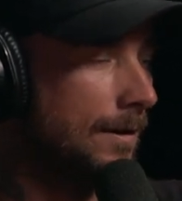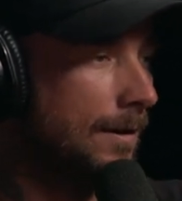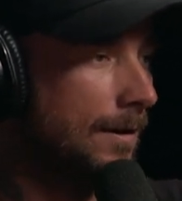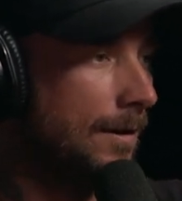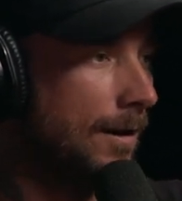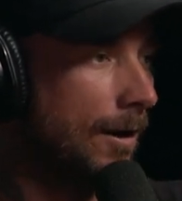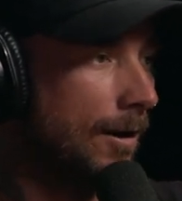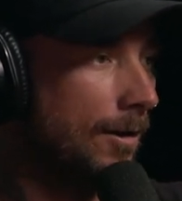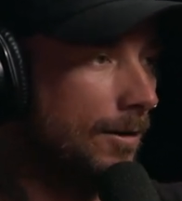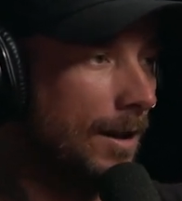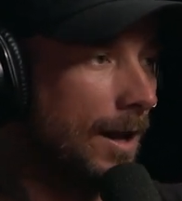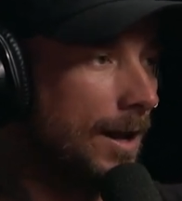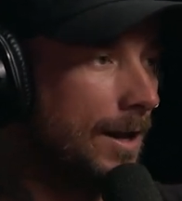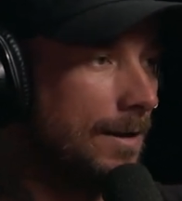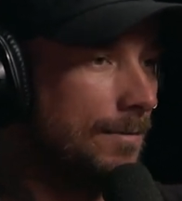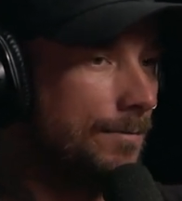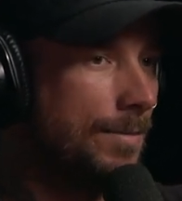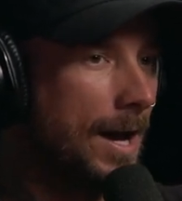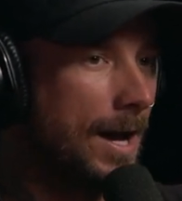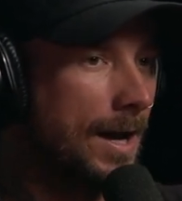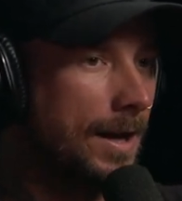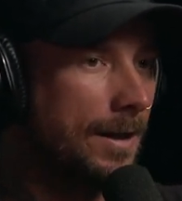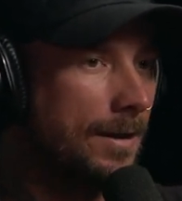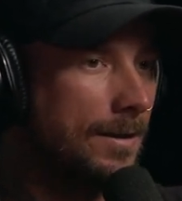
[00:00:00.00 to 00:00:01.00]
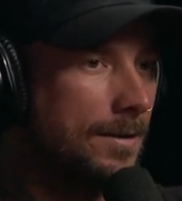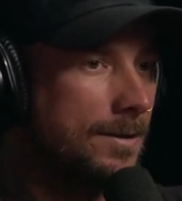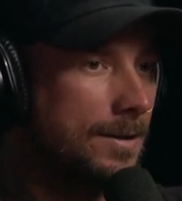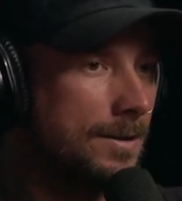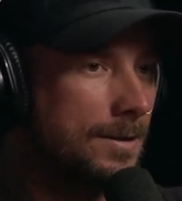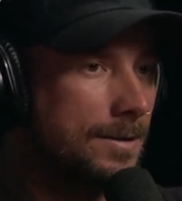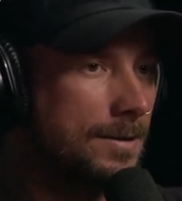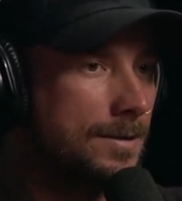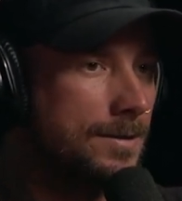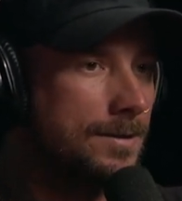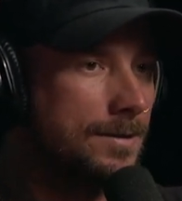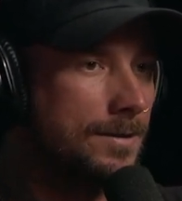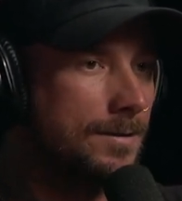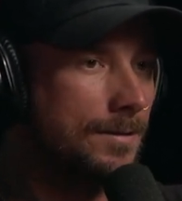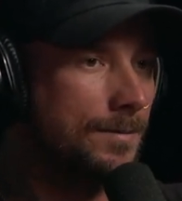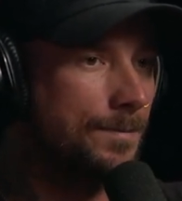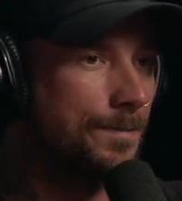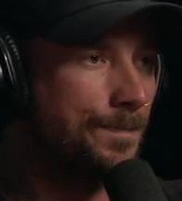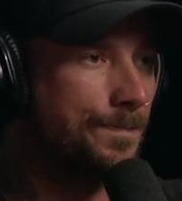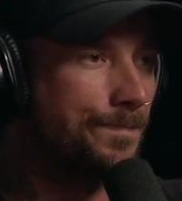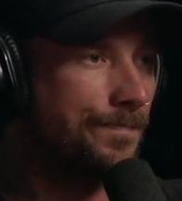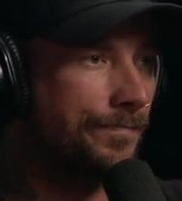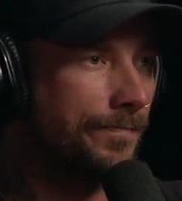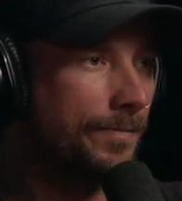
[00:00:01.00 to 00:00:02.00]
our lighting package is
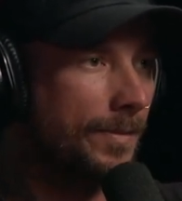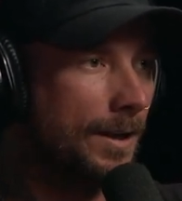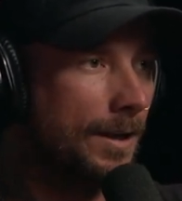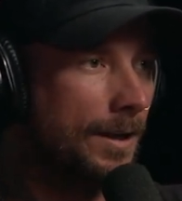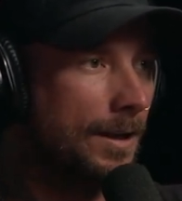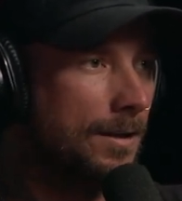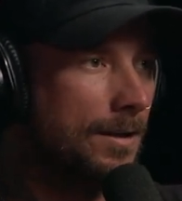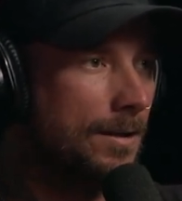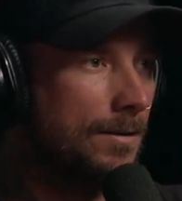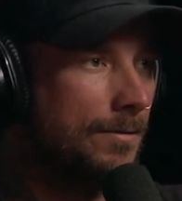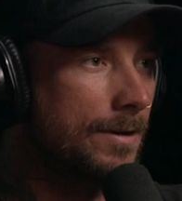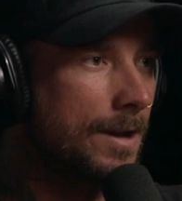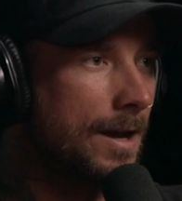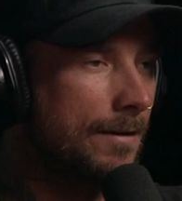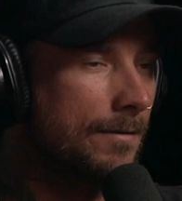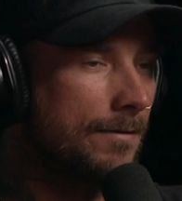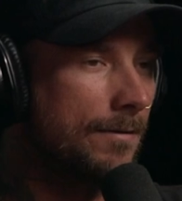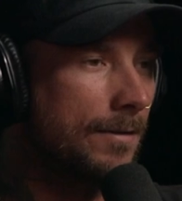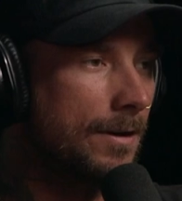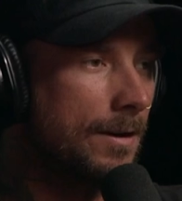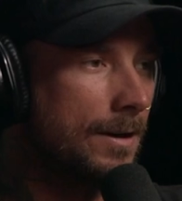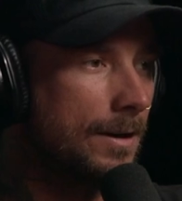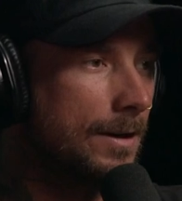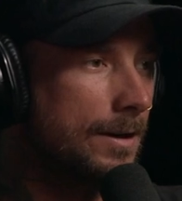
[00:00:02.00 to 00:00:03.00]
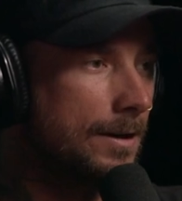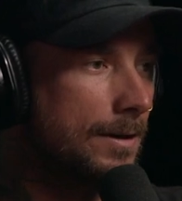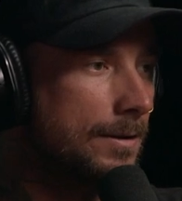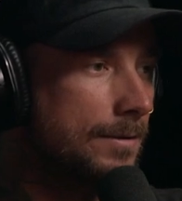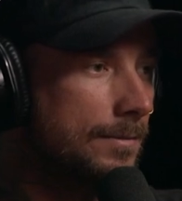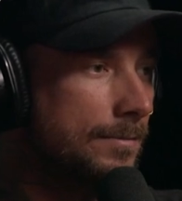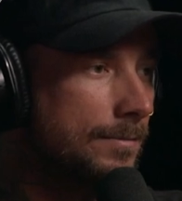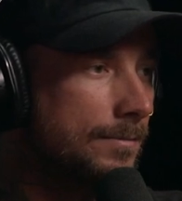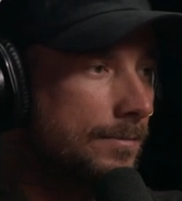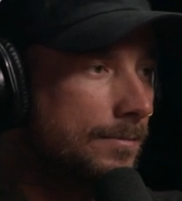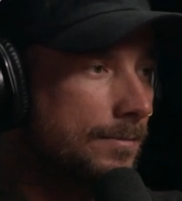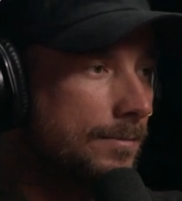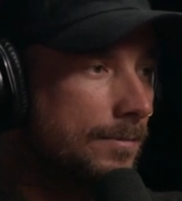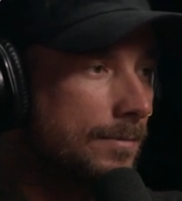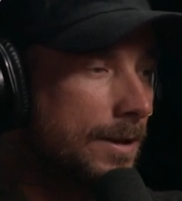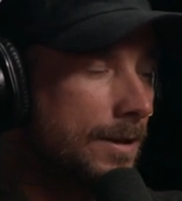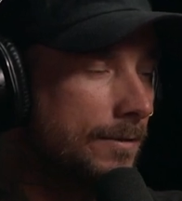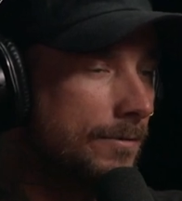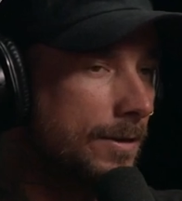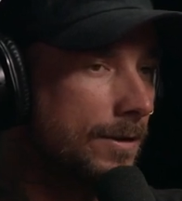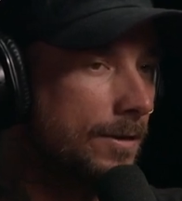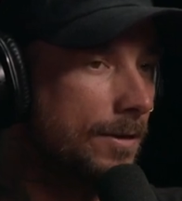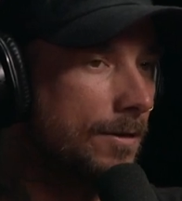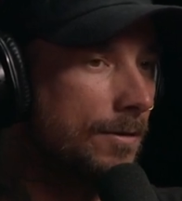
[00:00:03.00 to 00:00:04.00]
i think we have uh we
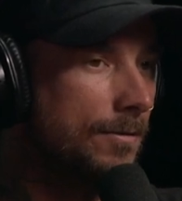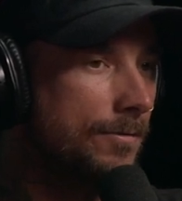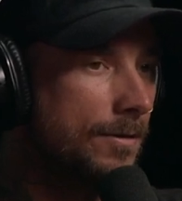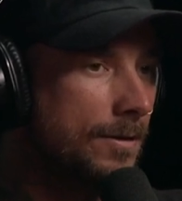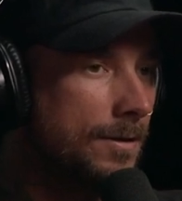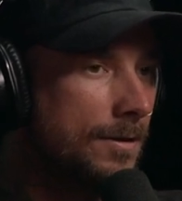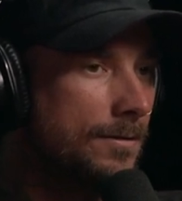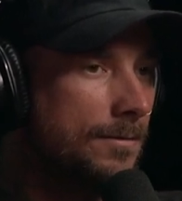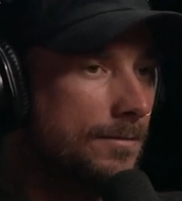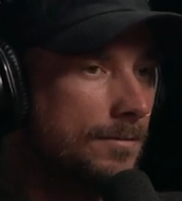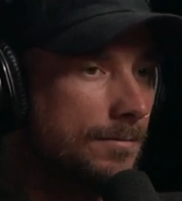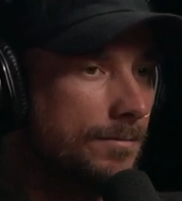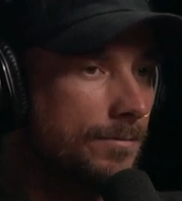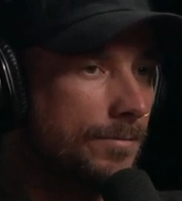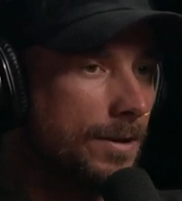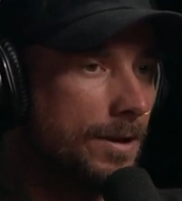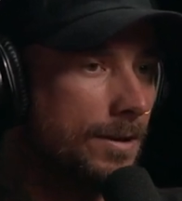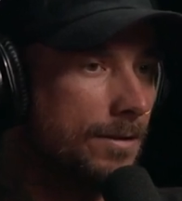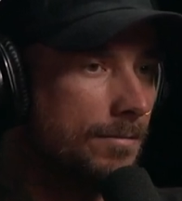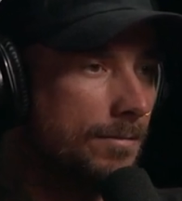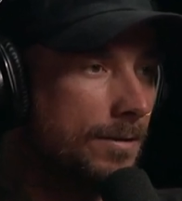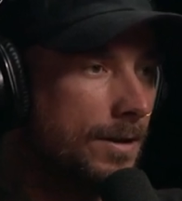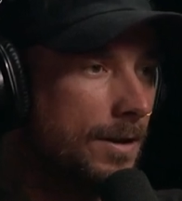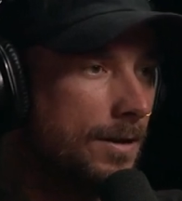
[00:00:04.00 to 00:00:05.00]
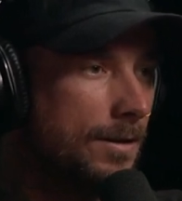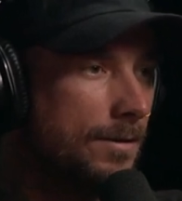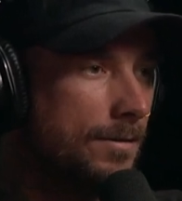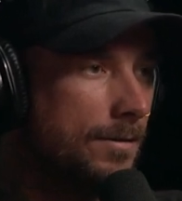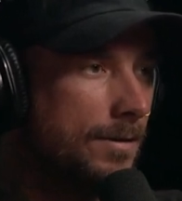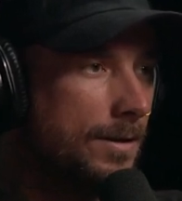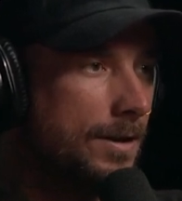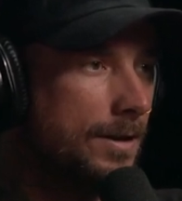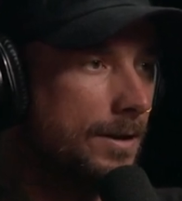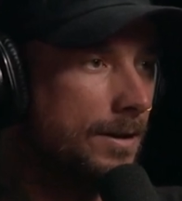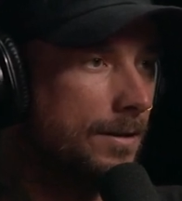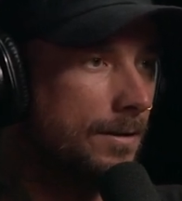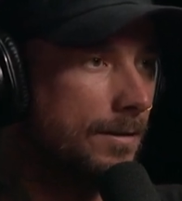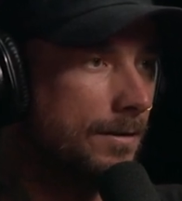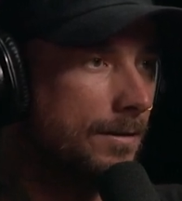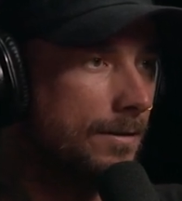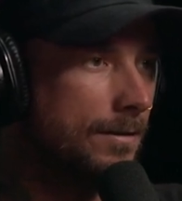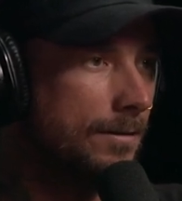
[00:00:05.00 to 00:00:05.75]
have the nova p300